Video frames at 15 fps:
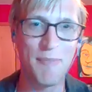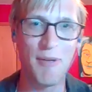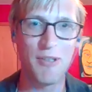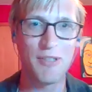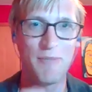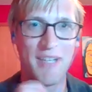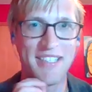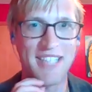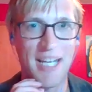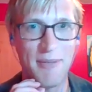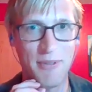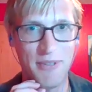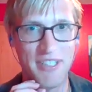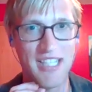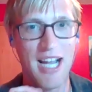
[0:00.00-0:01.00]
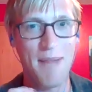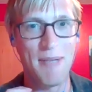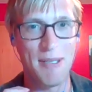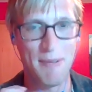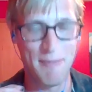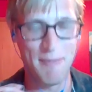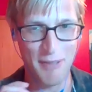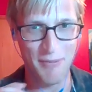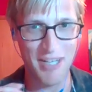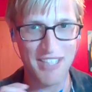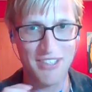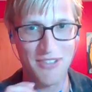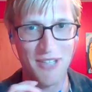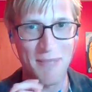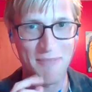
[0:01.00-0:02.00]
most of my time doing comedy in the
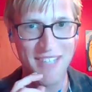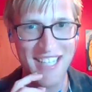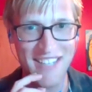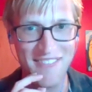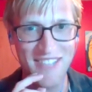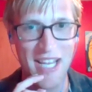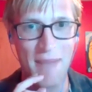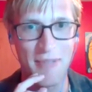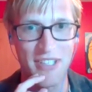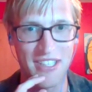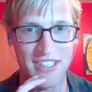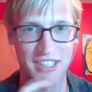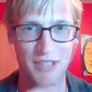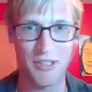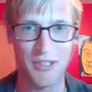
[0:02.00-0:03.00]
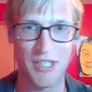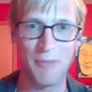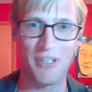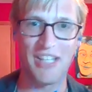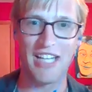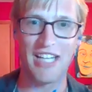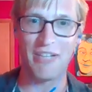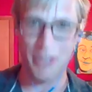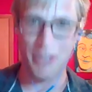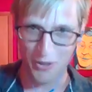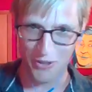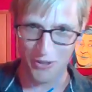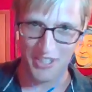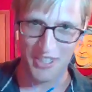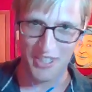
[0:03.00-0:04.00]
Midwest, so I'm kind of tempted to just sort of put like a
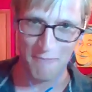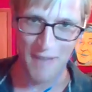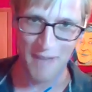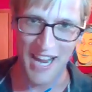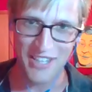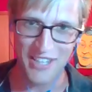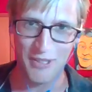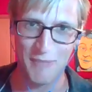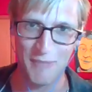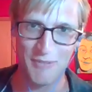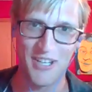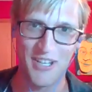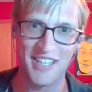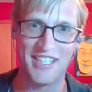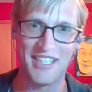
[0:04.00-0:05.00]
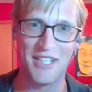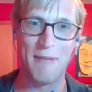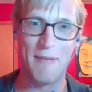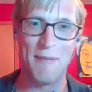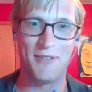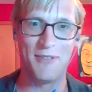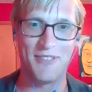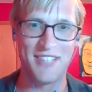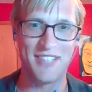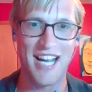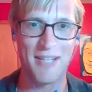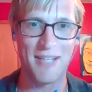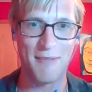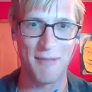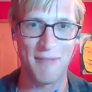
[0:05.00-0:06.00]
recorder in the back room so I can hear people
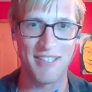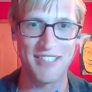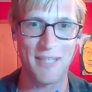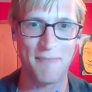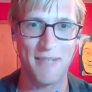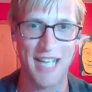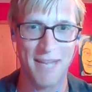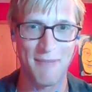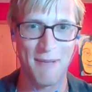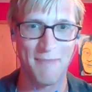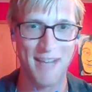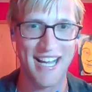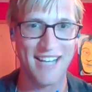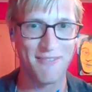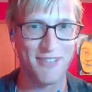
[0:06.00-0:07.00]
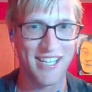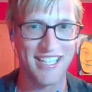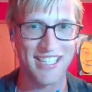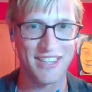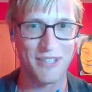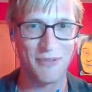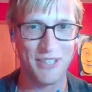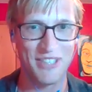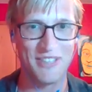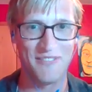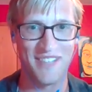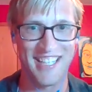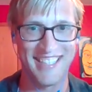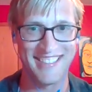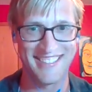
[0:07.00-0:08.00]
talk about my set behind my back where I get the real
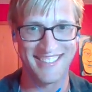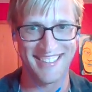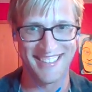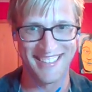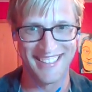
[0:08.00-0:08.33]
advice.